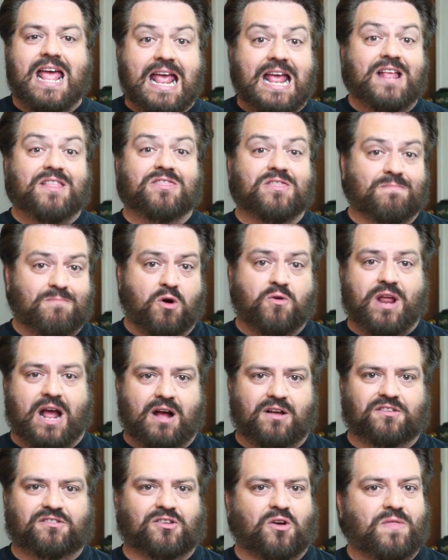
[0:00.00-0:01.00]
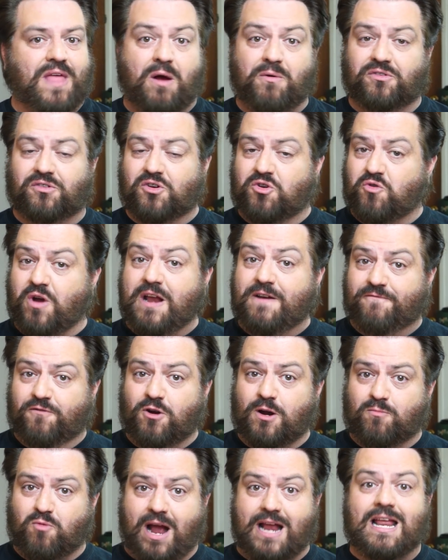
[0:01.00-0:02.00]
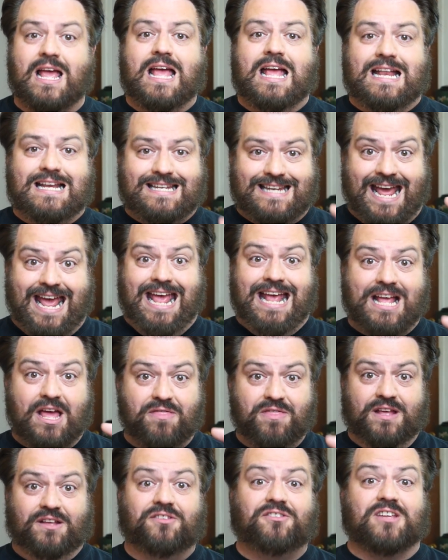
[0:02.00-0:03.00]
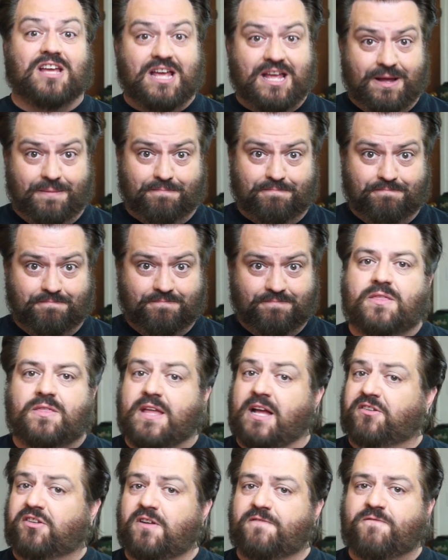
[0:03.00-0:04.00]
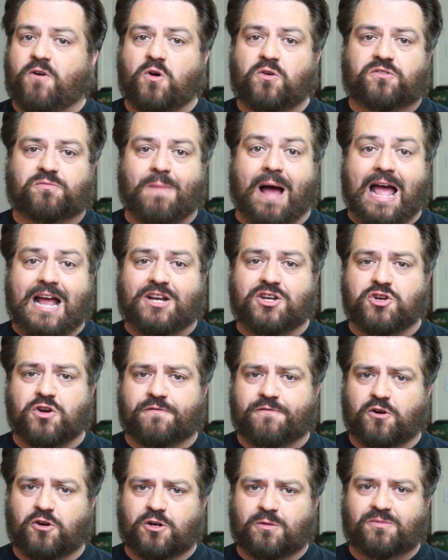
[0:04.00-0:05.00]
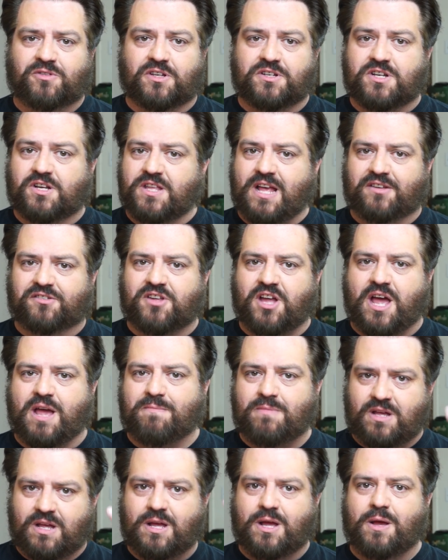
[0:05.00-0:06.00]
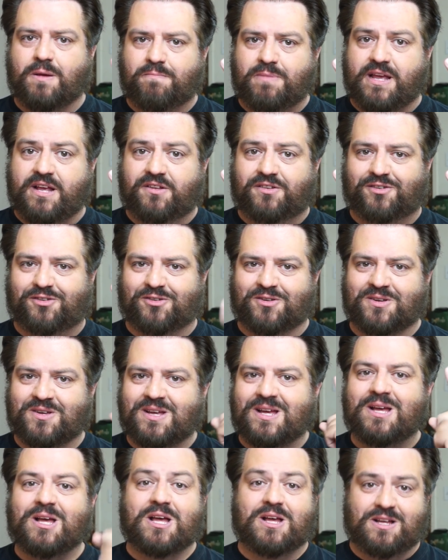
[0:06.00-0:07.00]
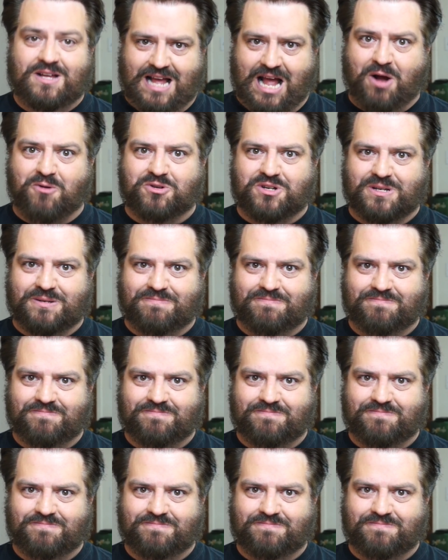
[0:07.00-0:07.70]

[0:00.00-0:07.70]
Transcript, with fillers: in the moat house. So that was a great verb, right? Take this to him. That's it, folks. Mind your verbs. Until next time, peace out.